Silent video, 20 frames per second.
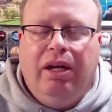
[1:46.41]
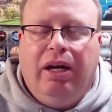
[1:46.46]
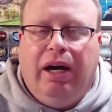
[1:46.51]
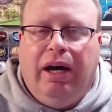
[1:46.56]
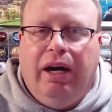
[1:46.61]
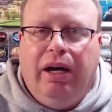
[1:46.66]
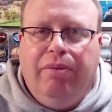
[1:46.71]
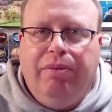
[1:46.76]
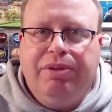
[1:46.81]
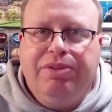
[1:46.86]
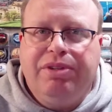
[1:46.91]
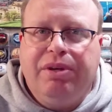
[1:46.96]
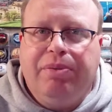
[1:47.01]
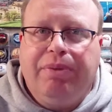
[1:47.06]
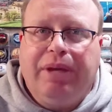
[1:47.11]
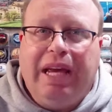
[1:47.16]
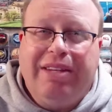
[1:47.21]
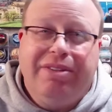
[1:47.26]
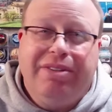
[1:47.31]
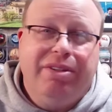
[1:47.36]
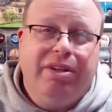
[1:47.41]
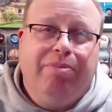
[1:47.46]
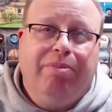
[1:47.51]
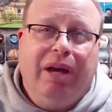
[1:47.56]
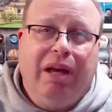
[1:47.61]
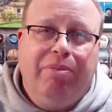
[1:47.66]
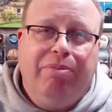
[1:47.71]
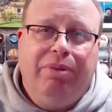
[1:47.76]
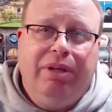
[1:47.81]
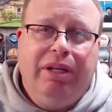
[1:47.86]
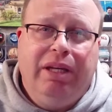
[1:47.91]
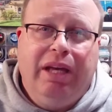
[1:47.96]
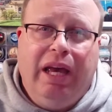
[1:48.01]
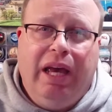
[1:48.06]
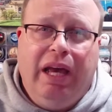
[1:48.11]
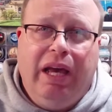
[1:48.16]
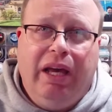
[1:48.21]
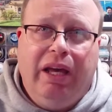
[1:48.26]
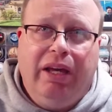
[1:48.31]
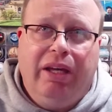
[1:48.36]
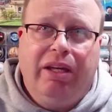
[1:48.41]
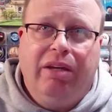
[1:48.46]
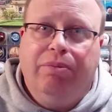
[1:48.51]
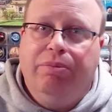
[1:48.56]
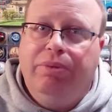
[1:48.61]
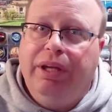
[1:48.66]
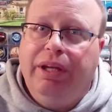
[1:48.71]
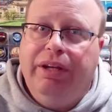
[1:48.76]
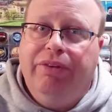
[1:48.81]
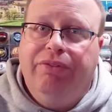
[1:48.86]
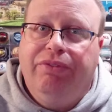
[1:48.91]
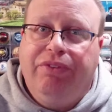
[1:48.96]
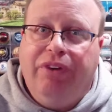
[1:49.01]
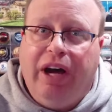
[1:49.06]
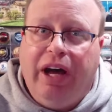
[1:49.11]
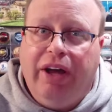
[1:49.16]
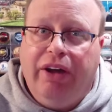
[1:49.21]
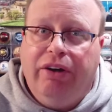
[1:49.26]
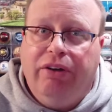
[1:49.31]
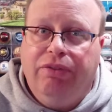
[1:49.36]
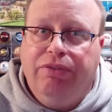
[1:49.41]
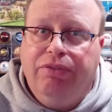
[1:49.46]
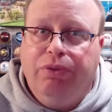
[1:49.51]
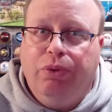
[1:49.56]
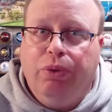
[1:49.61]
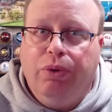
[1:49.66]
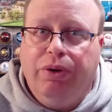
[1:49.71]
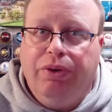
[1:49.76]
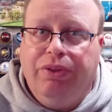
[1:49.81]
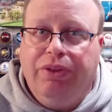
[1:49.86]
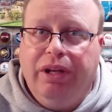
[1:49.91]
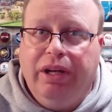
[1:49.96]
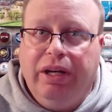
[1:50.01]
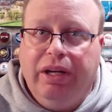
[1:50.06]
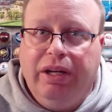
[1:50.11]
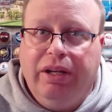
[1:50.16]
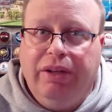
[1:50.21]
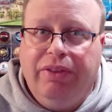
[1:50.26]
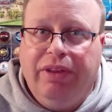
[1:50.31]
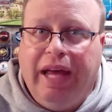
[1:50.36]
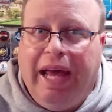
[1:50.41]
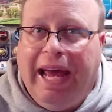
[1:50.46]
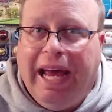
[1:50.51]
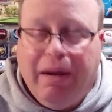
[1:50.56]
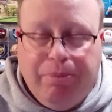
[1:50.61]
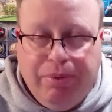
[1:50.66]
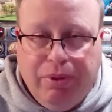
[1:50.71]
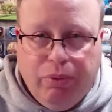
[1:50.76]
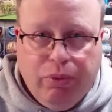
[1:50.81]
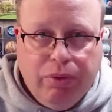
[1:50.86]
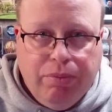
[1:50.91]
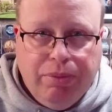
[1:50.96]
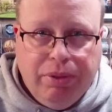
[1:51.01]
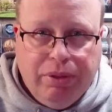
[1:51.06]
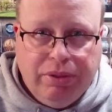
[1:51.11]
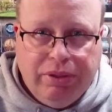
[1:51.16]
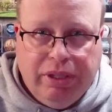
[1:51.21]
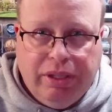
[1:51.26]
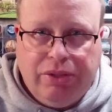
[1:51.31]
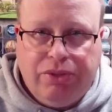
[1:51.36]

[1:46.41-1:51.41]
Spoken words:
In some cases, it might be a completed file for the app that we're building.